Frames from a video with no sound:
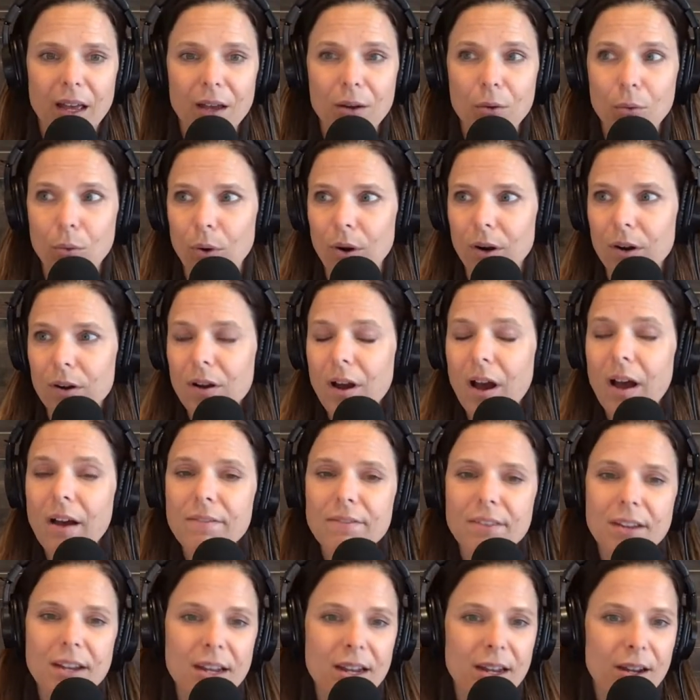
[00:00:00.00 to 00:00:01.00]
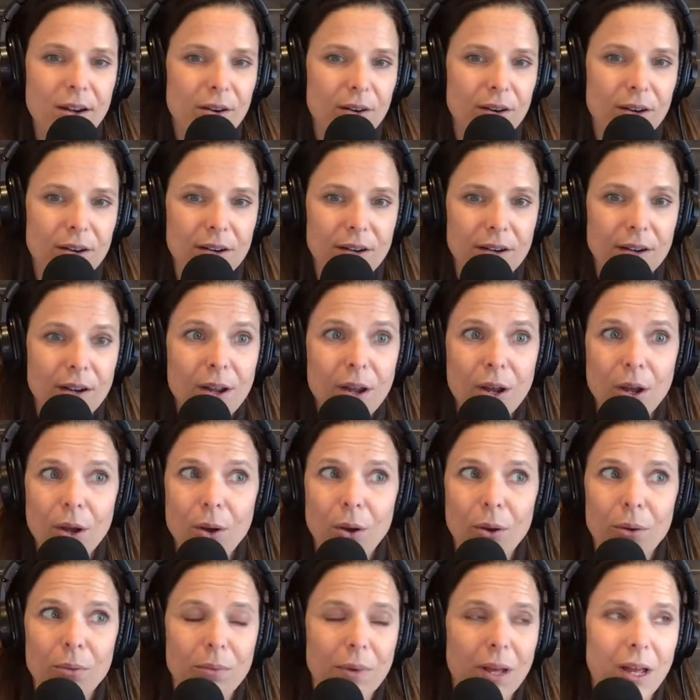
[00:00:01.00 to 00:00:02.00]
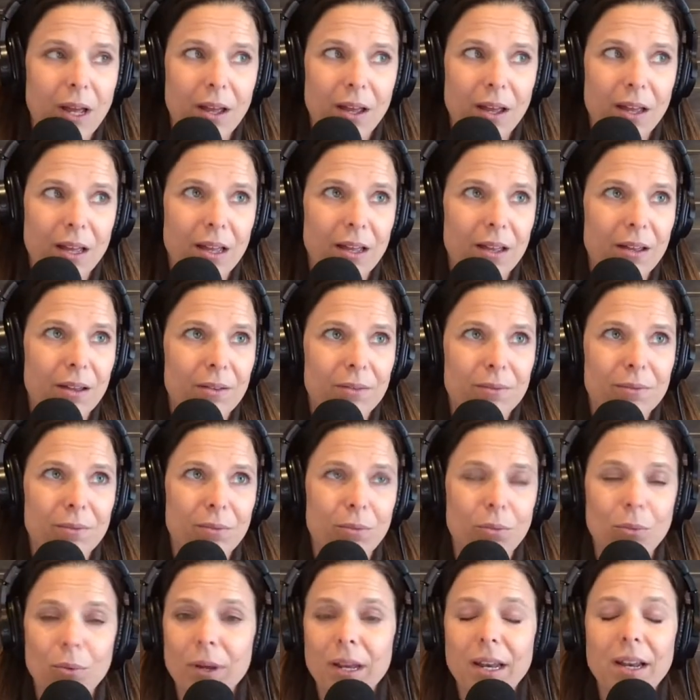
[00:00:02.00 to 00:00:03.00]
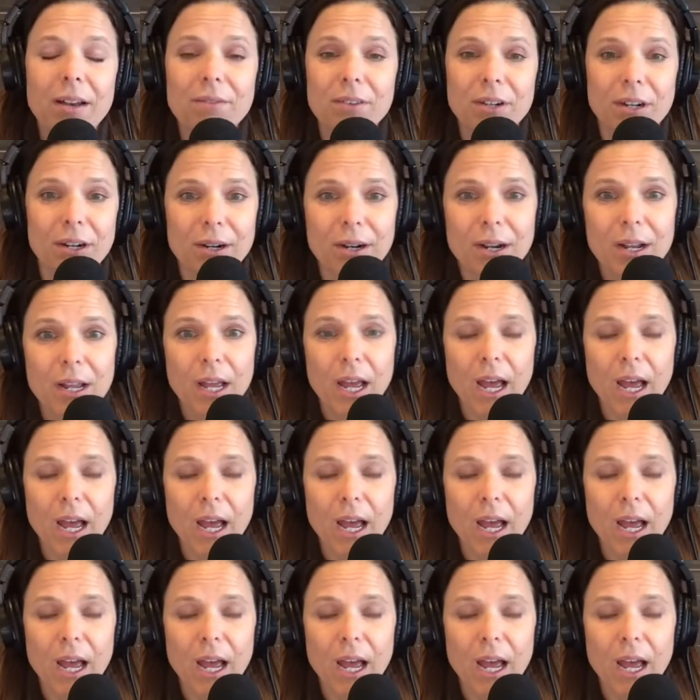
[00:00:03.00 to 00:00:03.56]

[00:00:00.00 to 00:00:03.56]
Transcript: or coffee, or whatever.